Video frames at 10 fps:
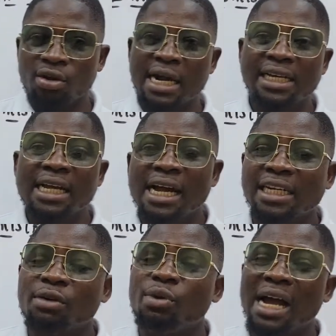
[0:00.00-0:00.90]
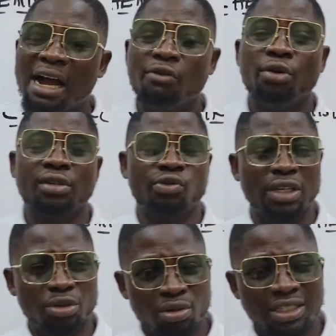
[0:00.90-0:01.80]
All right, and then we have what
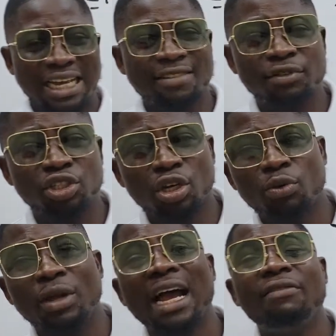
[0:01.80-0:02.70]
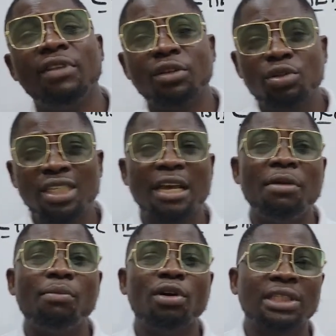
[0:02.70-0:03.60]
question search feature. We have the
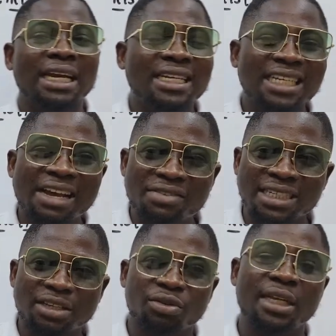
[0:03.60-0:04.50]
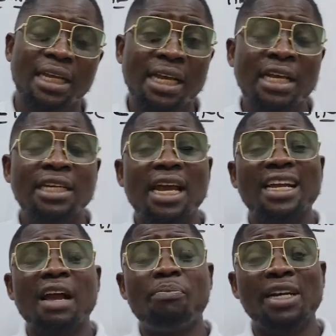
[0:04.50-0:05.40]
UTM mock challenge every Saturday that you
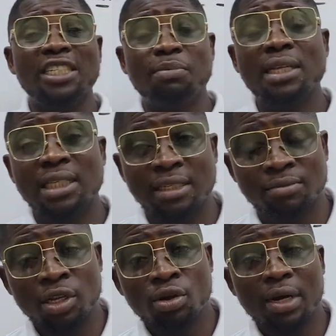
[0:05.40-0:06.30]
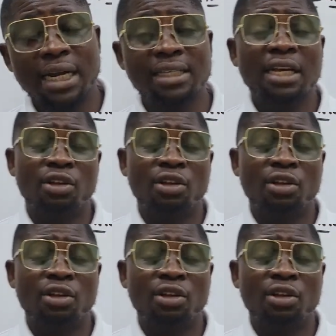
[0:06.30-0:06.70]
can participate in. All right.